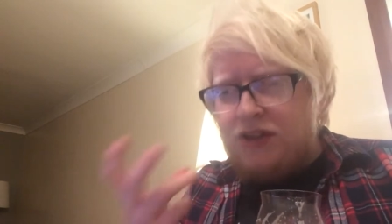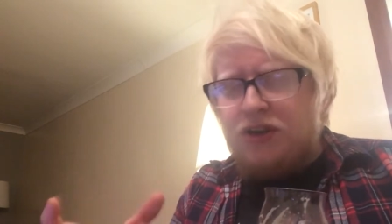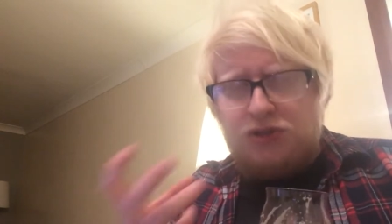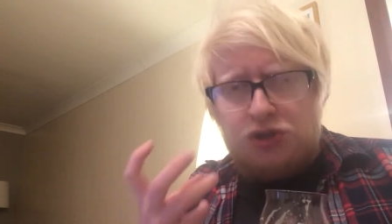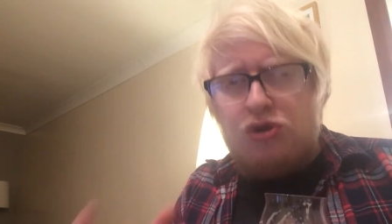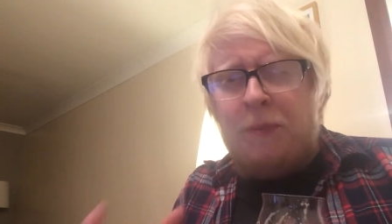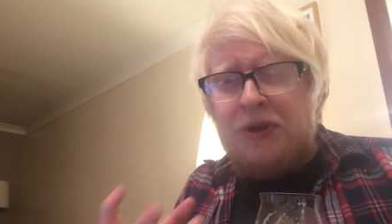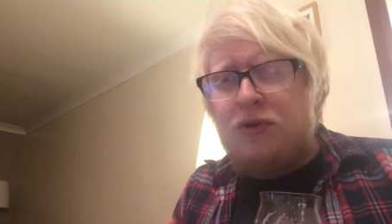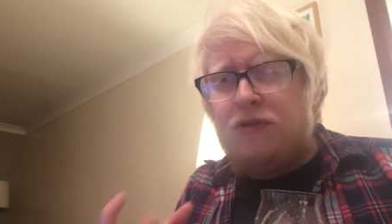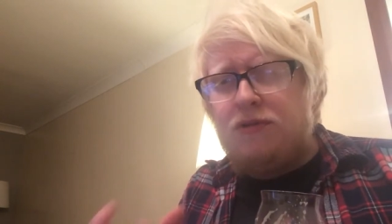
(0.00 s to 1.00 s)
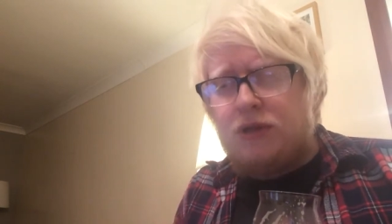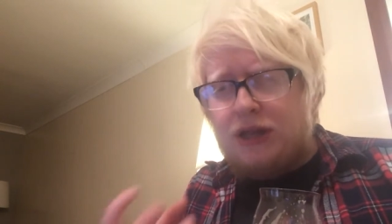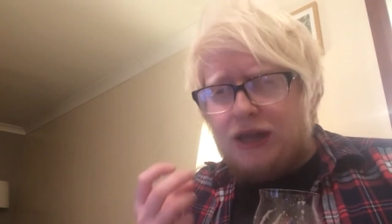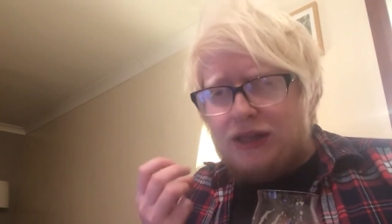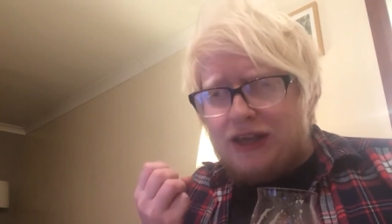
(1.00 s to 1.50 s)
Those tropical
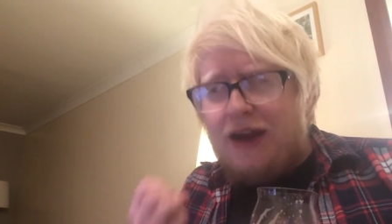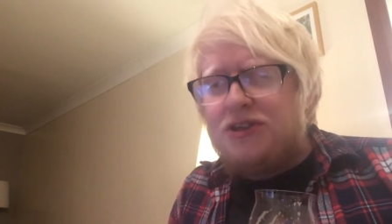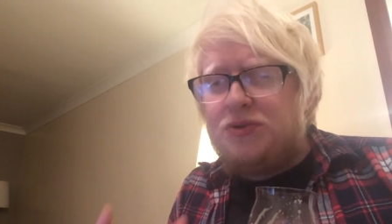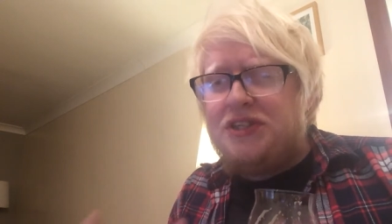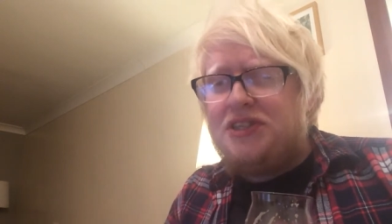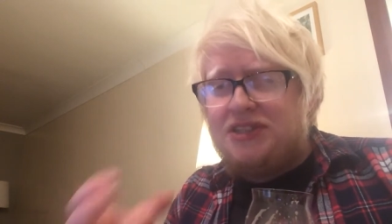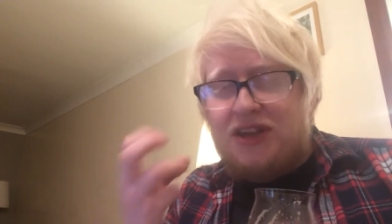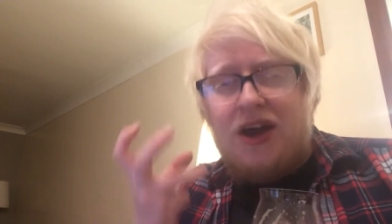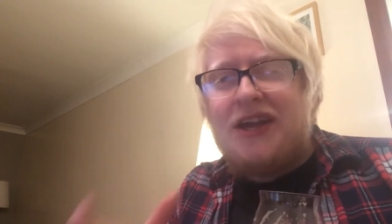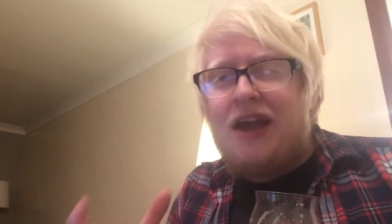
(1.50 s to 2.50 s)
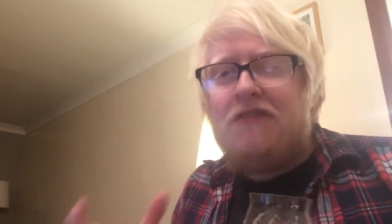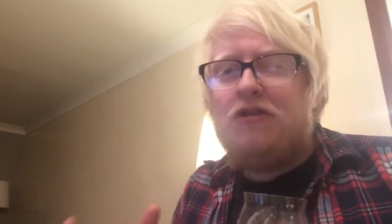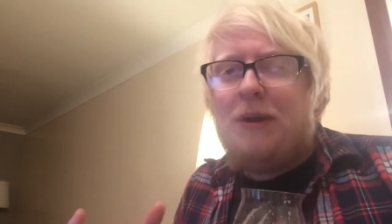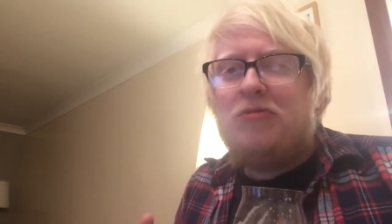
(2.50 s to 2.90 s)
characteristics that I get from